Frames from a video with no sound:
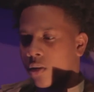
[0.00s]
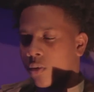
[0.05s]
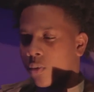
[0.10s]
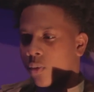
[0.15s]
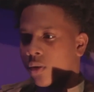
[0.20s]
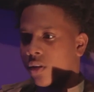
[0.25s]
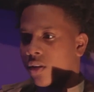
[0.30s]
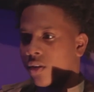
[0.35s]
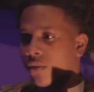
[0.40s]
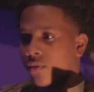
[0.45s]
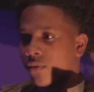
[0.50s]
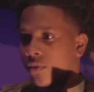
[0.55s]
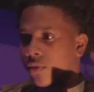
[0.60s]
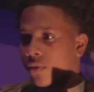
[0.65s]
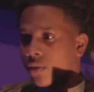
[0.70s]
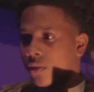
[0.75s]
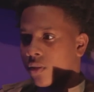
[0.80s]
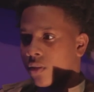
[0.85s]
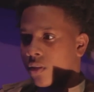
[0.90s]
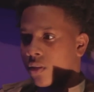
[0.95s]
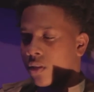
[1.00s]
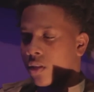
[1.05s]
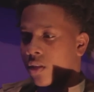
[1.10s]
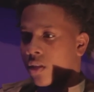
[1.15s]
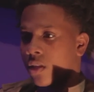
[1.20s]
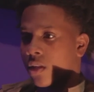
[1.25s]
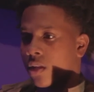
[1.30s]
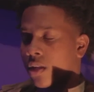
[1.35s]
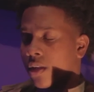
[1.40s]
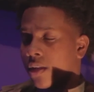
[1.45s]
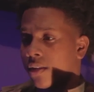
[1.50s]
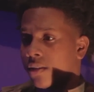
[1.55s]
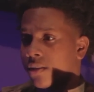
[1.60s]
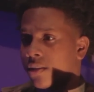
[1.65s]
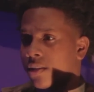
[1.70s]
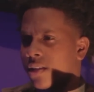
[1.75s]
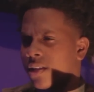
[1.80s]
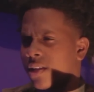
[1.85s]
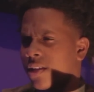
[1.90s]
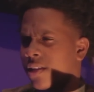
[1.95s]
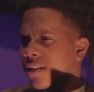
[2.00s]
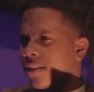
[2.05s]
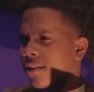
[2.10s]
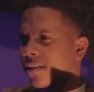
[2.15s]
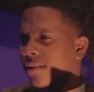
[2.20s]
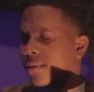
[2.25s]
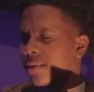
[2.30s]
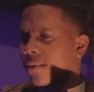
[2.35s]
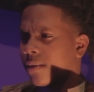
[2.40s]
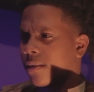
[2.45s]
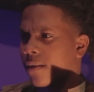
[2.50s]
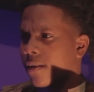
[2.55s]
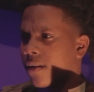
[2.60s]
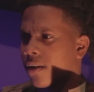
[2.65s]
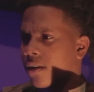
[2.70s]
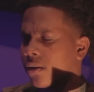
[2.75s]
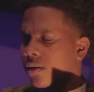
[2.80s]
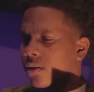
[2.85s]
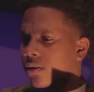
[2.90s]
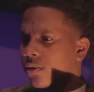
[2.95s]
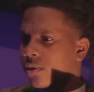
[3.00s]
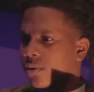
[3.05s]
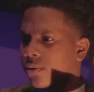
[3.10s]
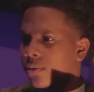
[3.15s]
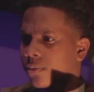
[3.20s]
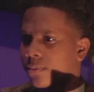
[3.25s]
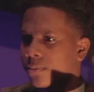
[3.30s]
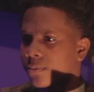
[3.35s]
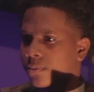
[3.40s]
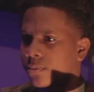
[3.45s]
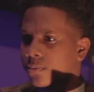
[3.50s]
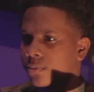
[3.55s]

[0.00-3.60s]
Or whatever. And then, I